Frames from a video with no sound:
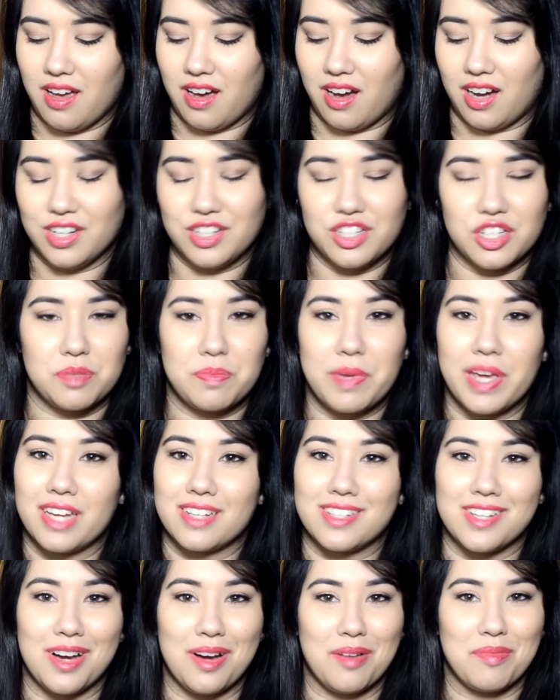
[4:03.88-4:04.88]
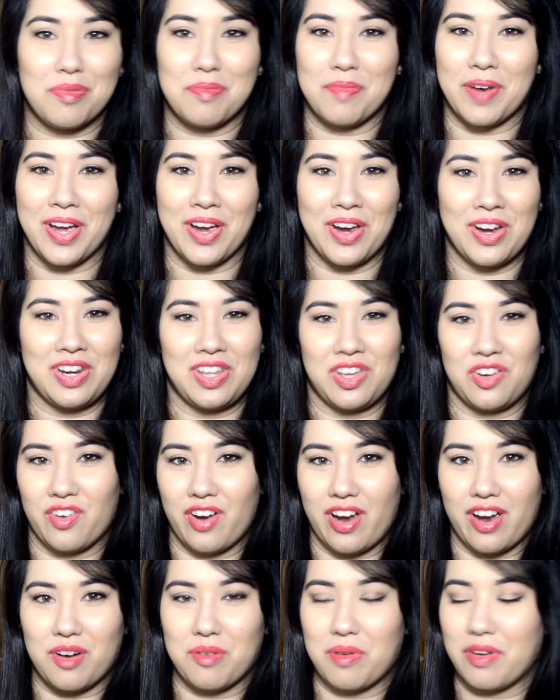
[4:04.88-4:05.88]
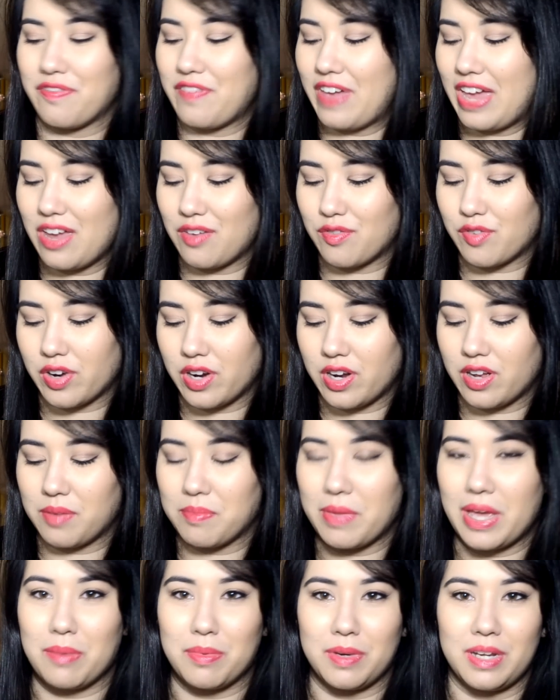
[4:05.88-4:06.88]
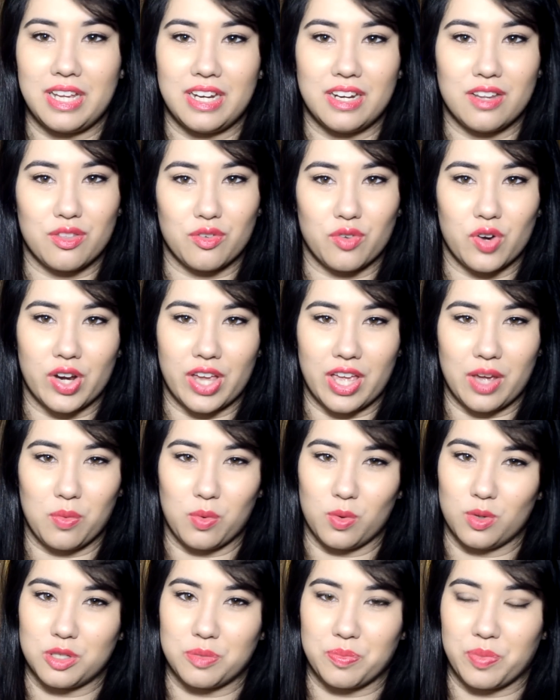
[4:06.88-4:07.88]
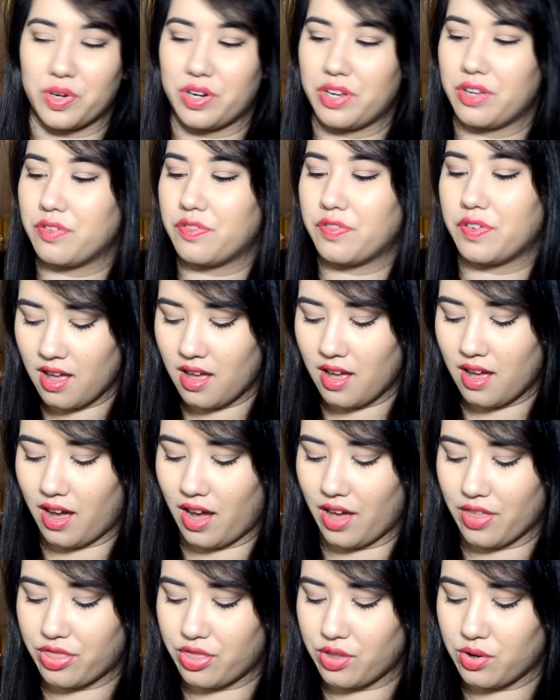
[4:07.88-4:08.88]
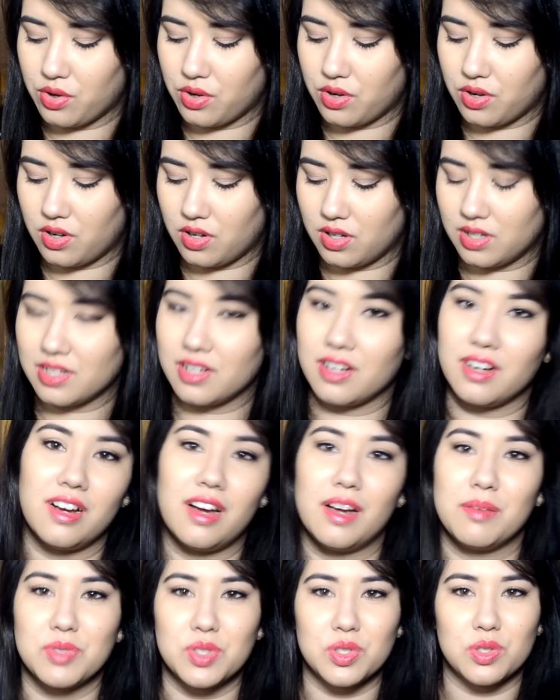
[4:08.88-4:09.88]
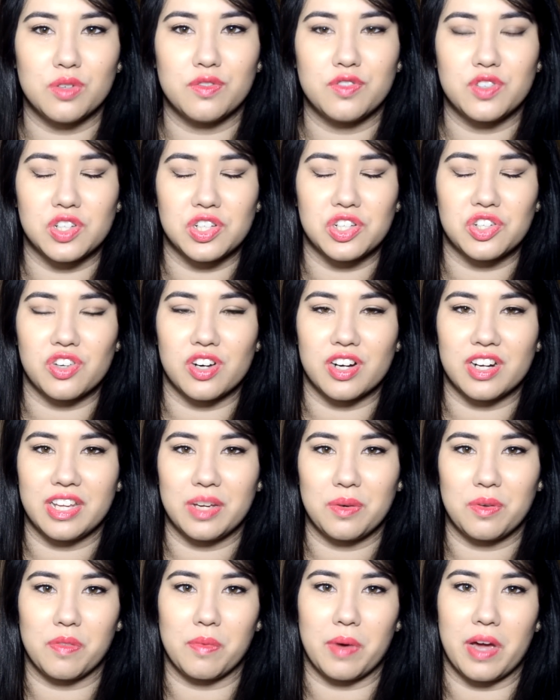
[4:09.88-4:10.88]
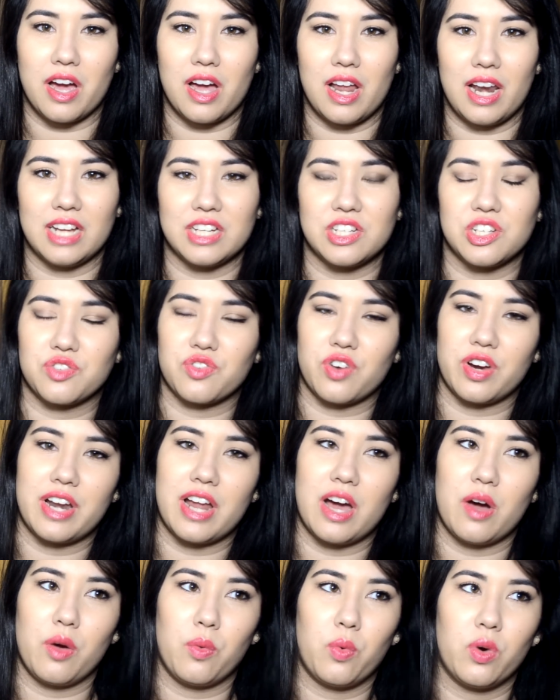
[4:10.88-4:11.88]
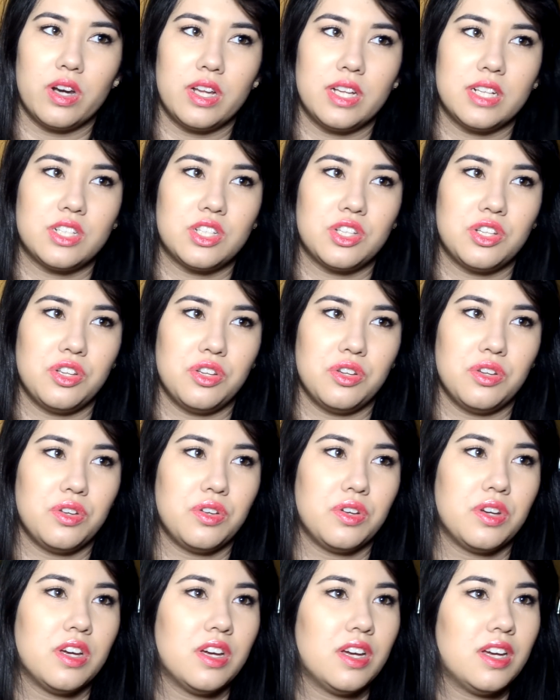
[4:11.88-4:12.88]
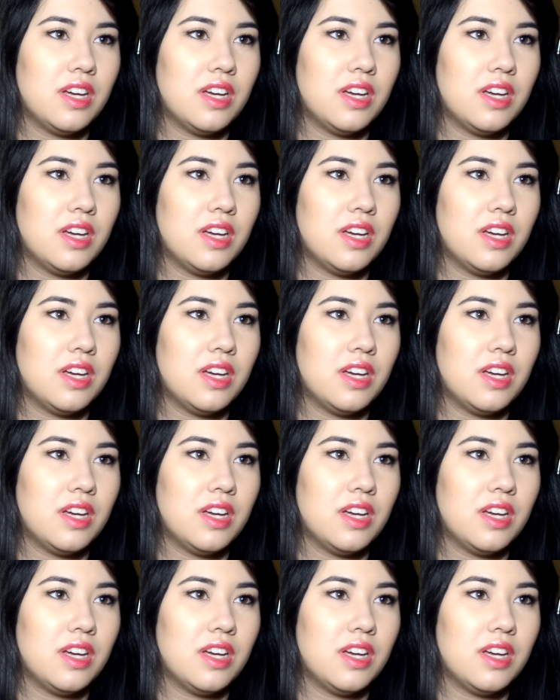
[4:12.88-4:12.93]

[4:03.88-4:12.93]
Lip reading: I just picked up my holy grail, my favourite, Maybelline The Rocket Waterproof. I thought, I'm sort of just struggling with my eyelashes right now. I wanted to